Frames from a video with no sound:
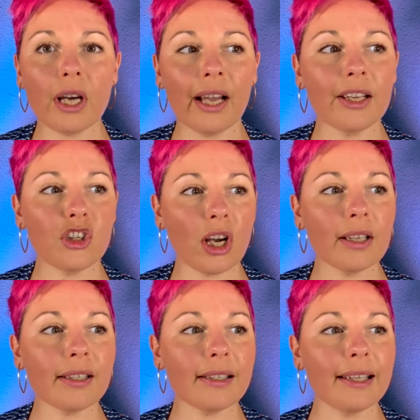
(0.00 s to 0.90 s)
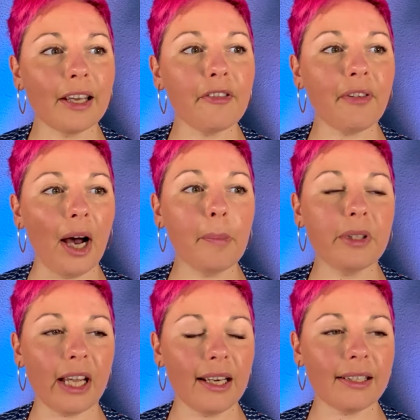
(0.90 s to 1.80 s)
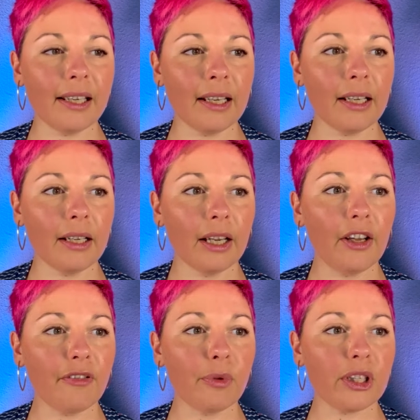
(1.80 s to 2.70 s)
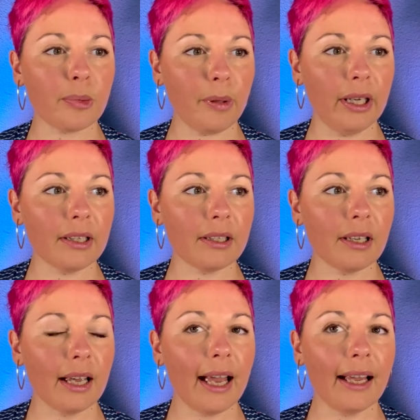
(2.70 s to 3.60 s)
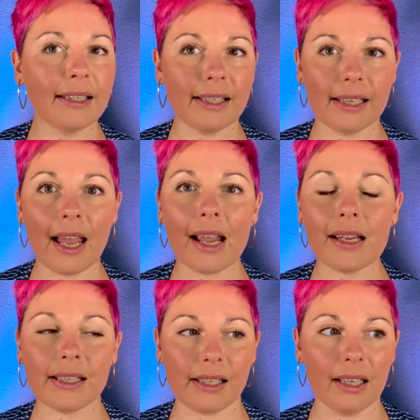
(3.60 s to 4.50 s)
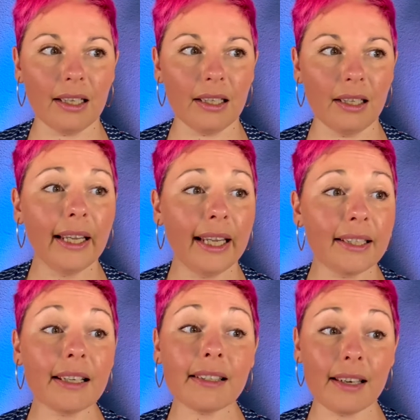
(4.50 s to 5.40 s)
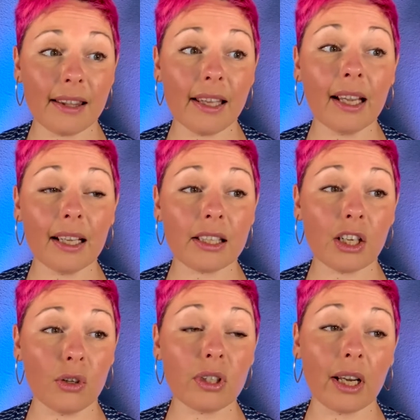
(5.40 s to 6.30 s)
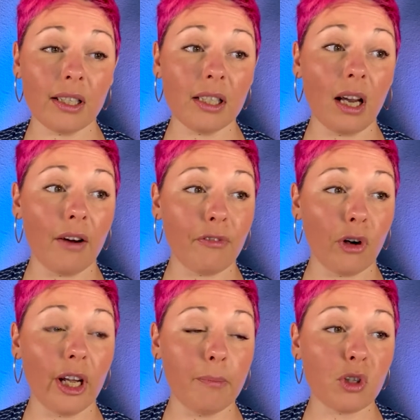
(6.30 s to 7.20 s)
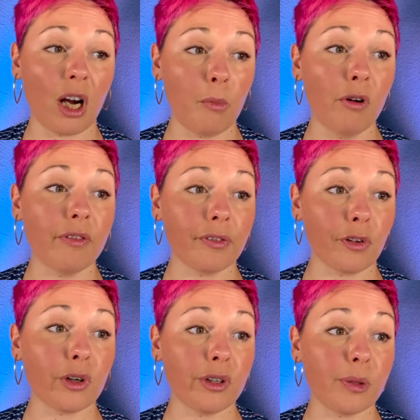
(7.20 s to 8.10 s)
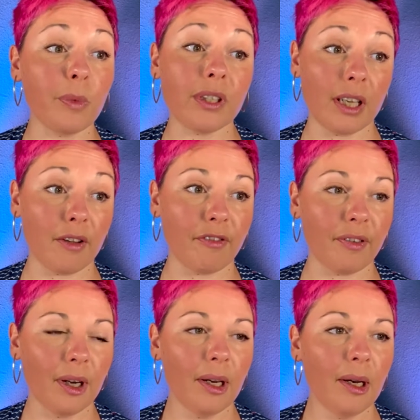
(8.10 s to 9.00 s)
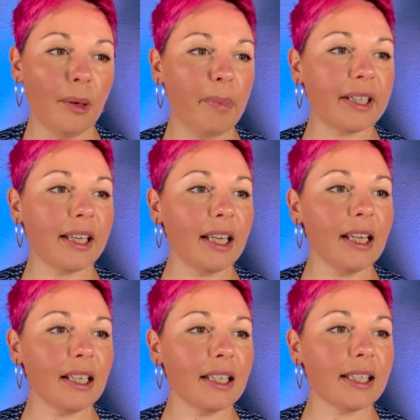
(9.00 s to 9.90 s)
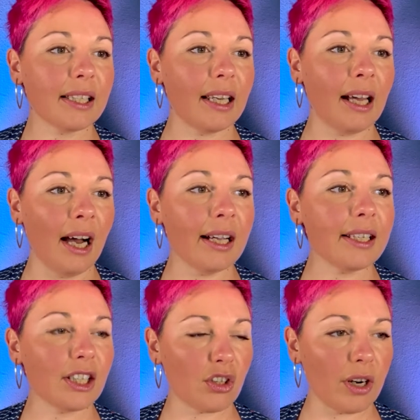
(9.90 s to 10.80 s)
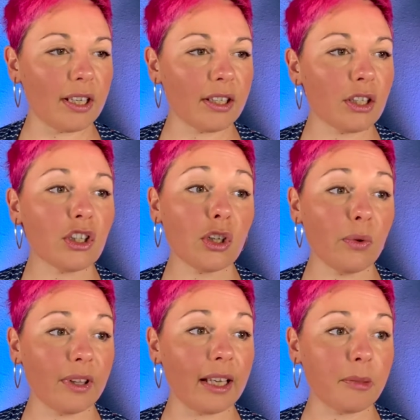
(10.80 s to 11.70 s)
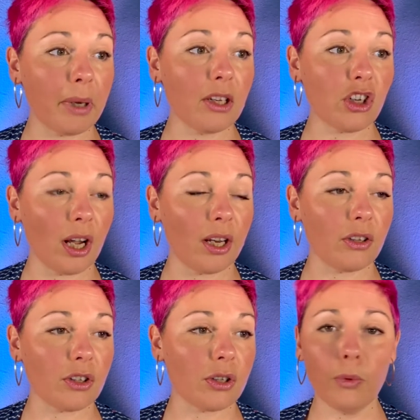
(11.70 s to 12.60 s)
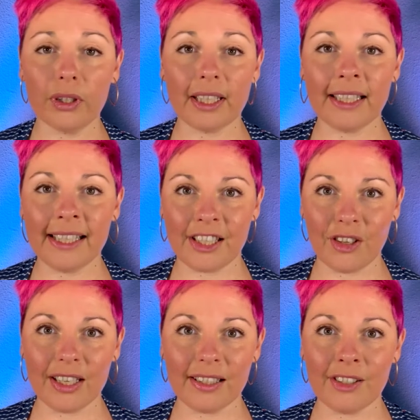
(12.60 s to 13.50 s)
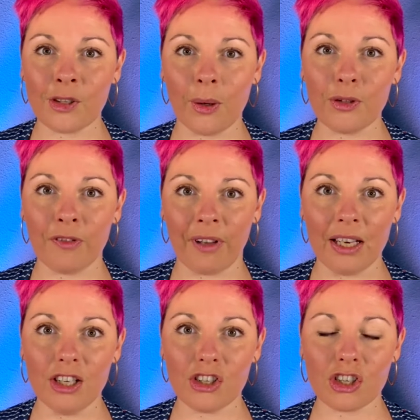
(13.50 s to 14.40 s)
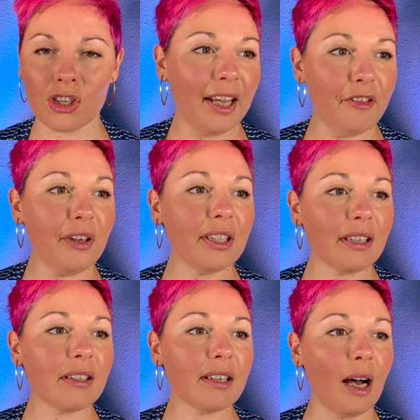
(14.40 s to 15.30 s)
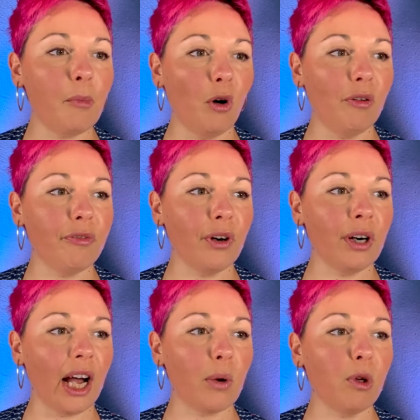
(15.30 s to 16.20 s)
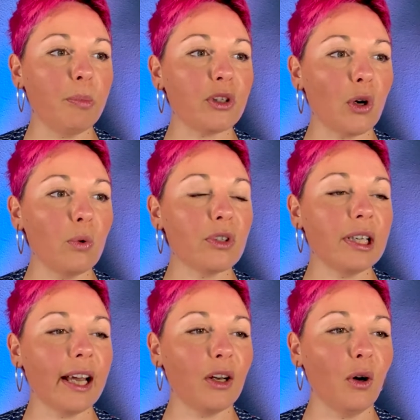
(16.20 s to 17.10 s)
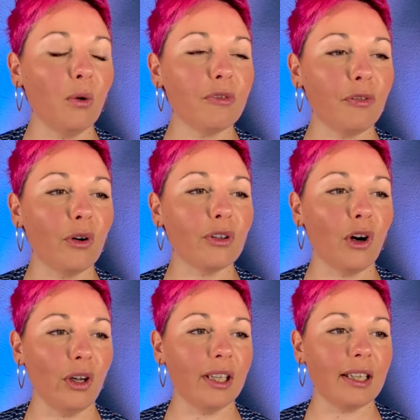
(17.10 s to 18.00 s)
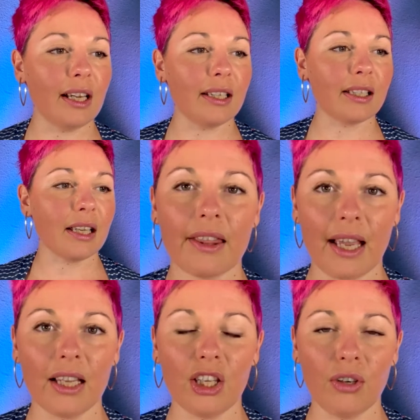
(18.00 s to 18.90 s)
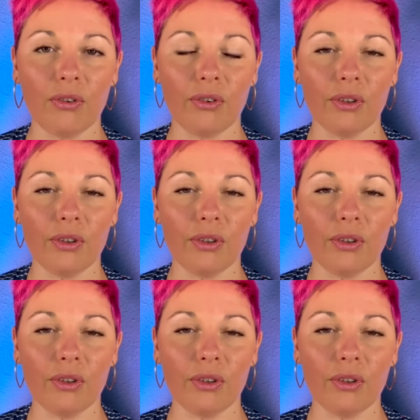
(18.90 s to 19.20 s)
I just give up dating if we split and stay single? He doesn't think it's a good idea for him to come over for Christmas Eve, but he is in high stress, so that may change. What, that his stress is going to vanish? If he doesn't come over, I will be totally alone for the holidays. Thank you.